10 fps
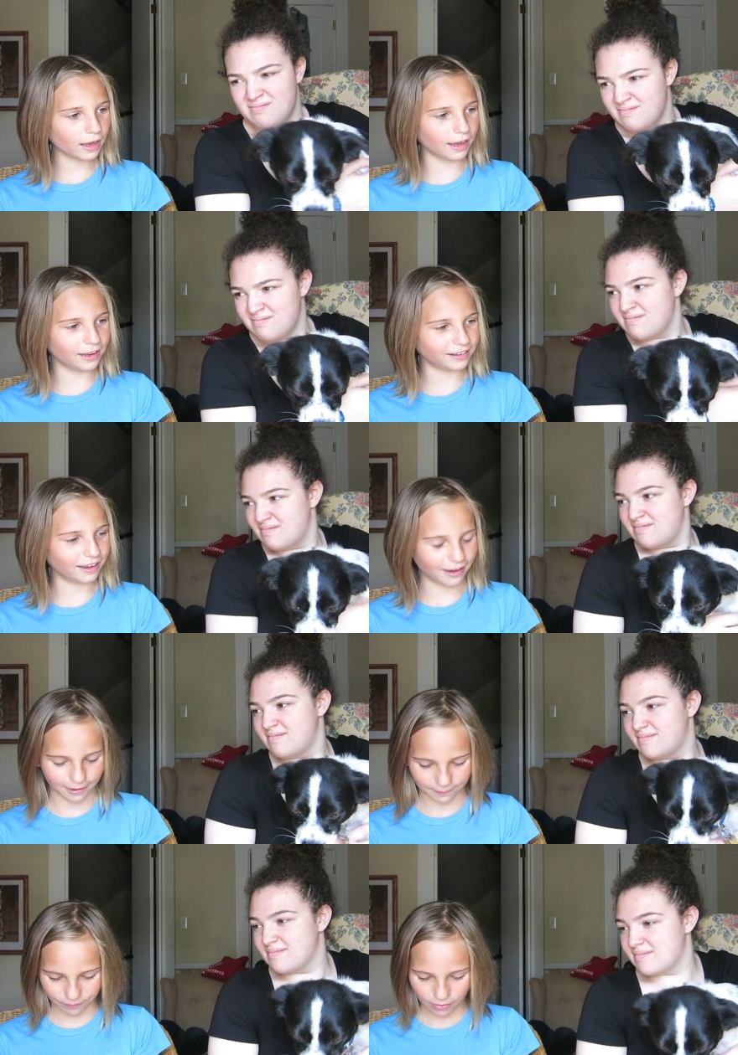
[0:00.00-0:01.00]

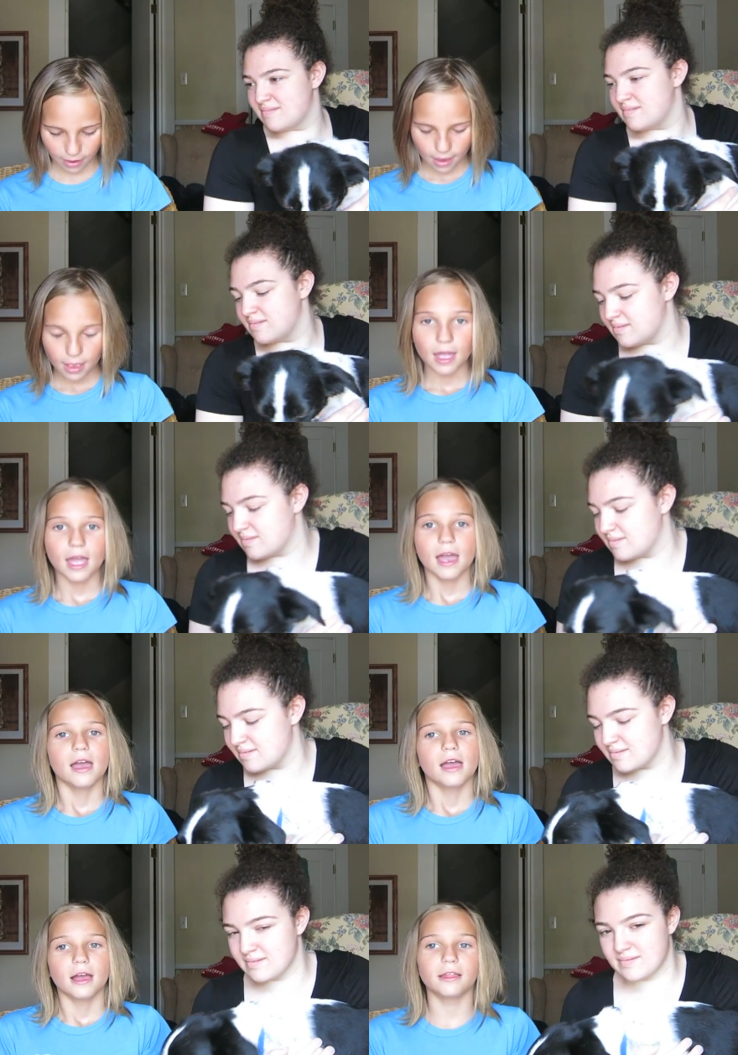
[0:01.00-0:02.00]

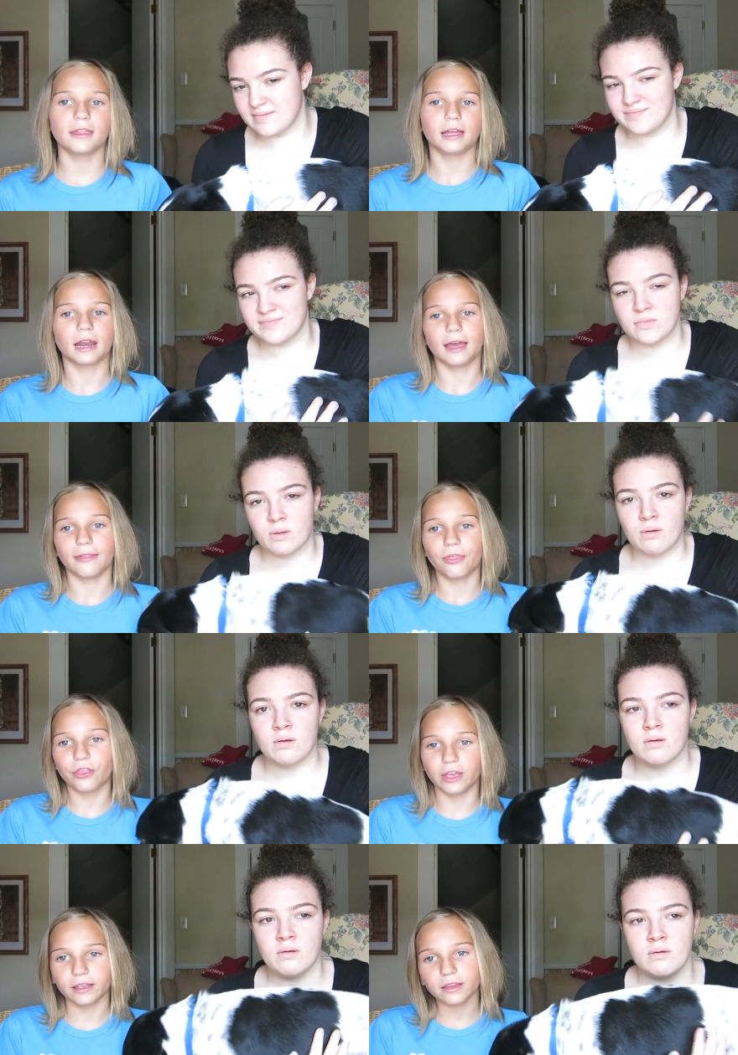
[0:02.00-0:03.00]
Speaker 1: And then I
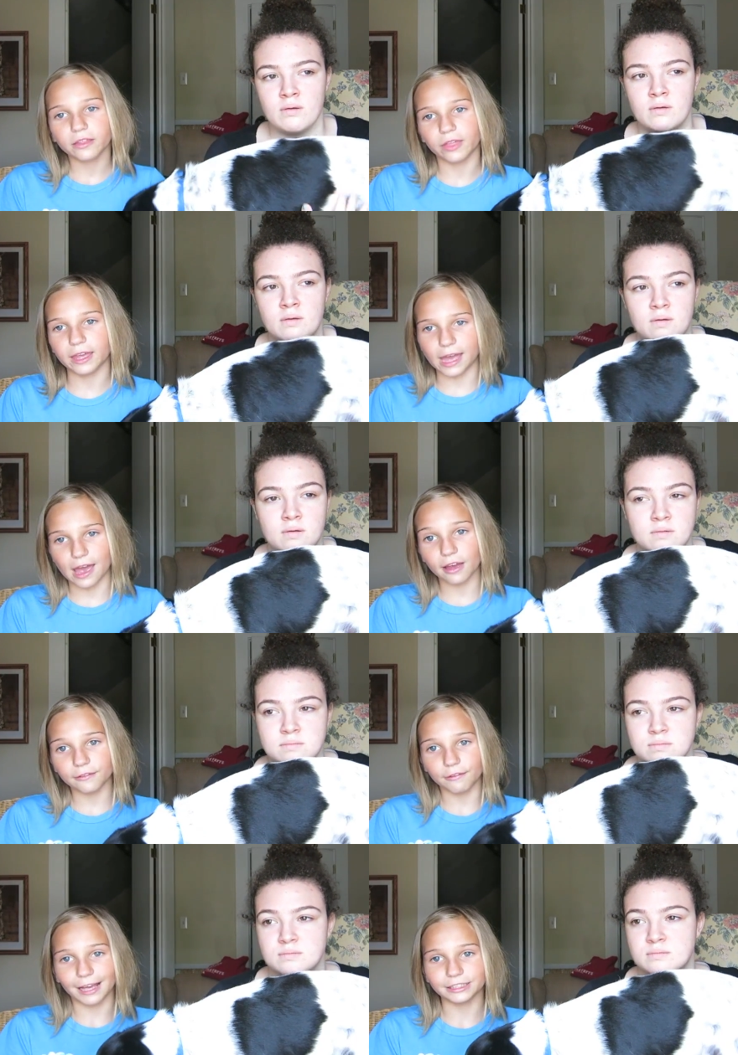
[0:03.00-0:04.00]
think they
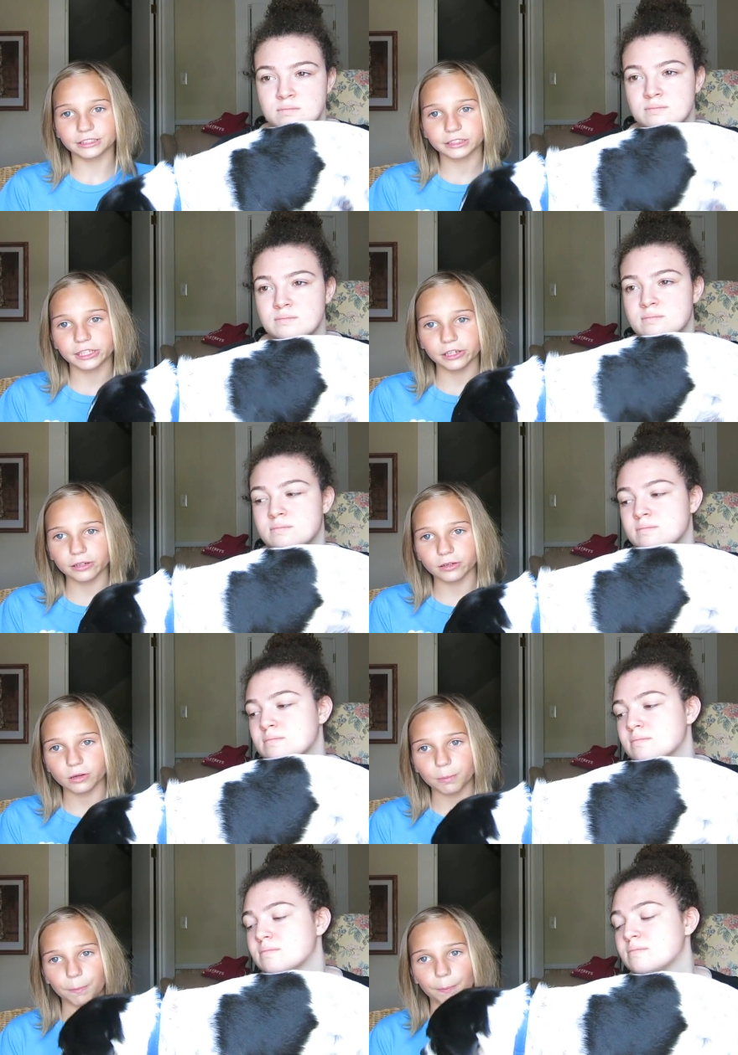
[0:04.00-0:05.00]
get
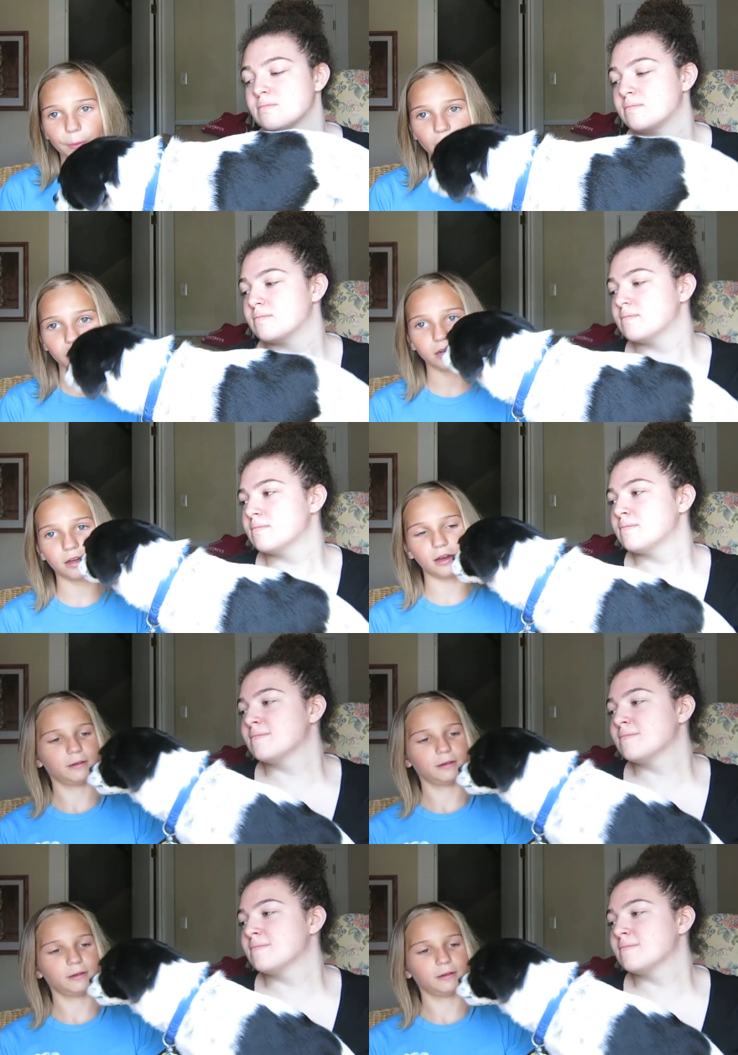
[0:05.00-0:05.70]
rescued, but